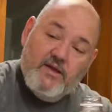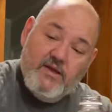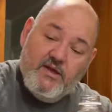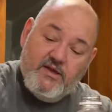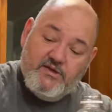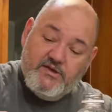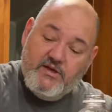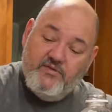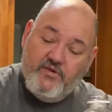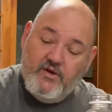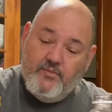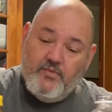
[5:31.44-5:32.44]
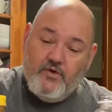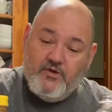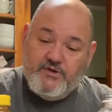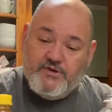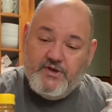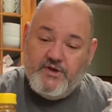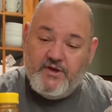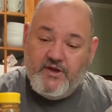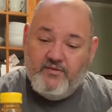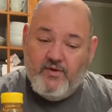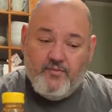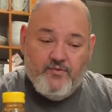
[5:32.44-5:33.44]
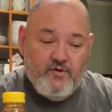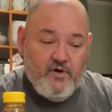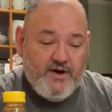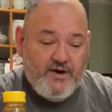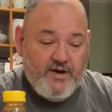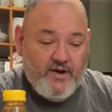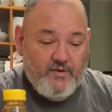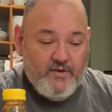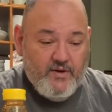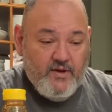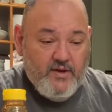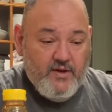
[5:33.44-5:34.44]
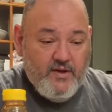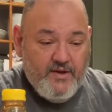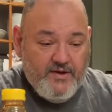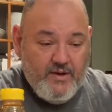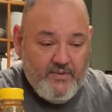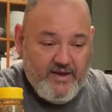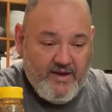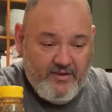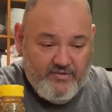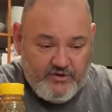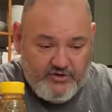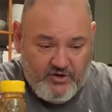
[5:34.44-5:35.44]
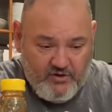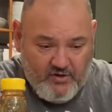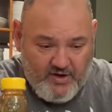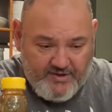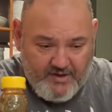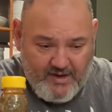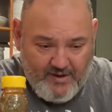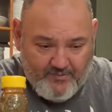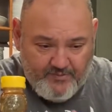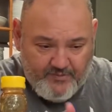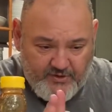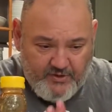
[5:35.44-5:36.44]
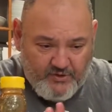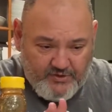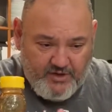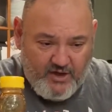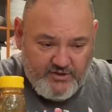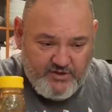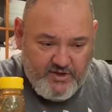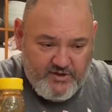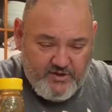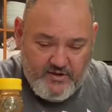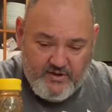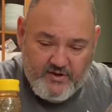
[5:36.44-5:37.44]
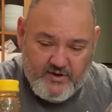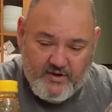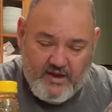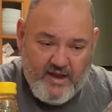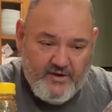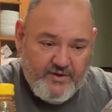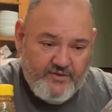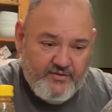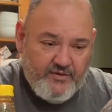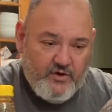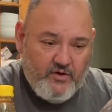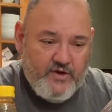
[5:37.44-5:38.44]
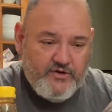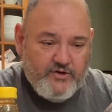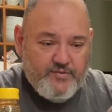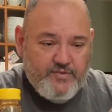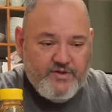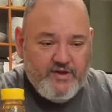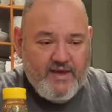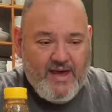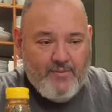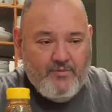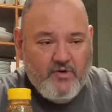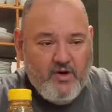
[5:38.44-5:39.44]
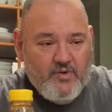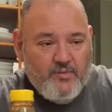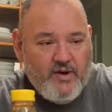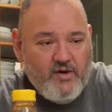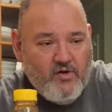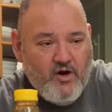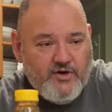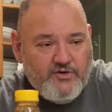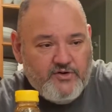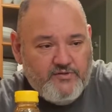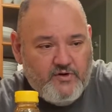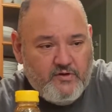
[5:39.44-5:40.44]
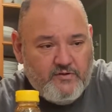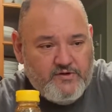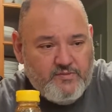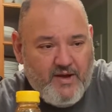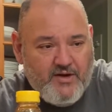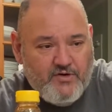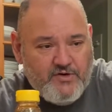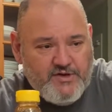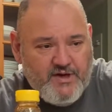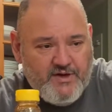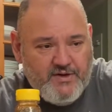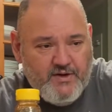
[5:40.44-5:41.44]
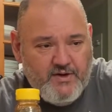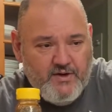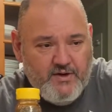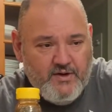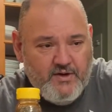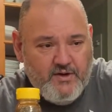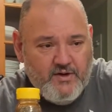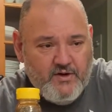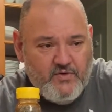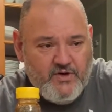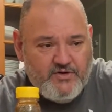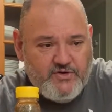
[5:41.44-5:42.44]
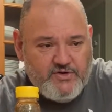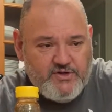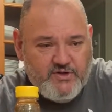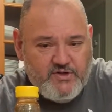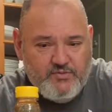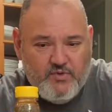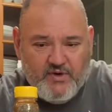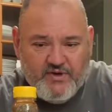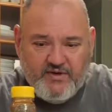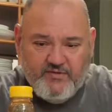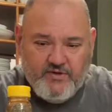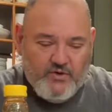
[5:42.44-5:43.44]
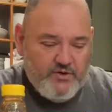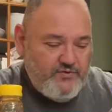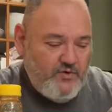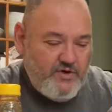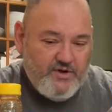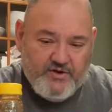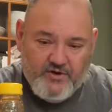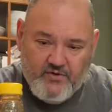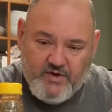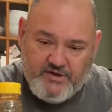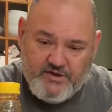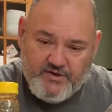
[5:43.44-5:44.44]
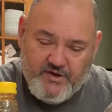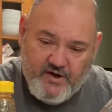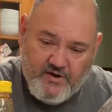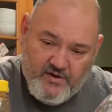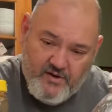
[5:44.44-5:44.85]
has given up all she's going to give up for right now. Now we have the sugar on top. You don't touch it. I don't even know if I should put the cap on, but my garage is full of spiders and creatures at this point, even though it's 40 degrees in there.